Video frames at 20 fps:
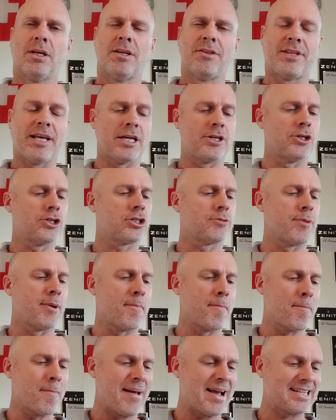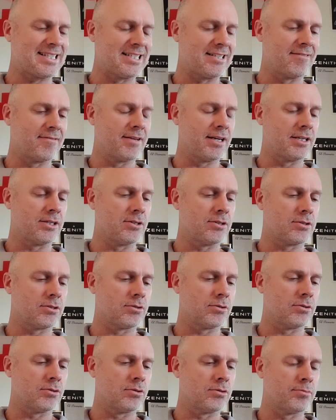that used to be massive. They used
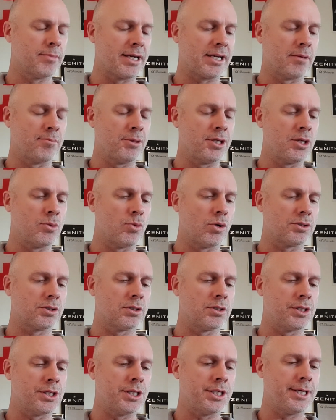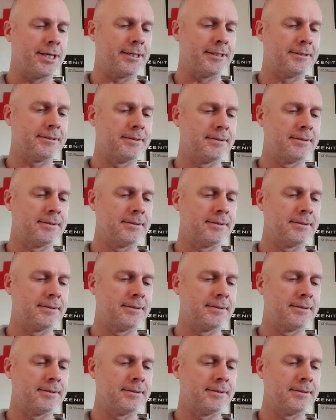to make 1 million watches a year,